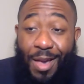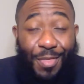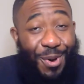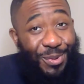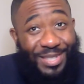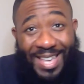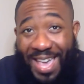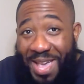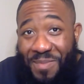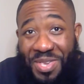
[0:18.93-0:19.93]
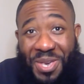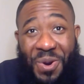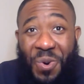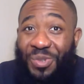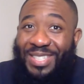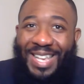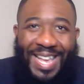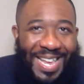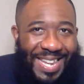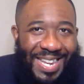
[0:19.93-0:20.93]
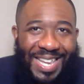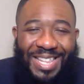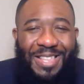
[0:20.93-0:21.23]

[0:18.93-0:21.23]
those cameos, the ending,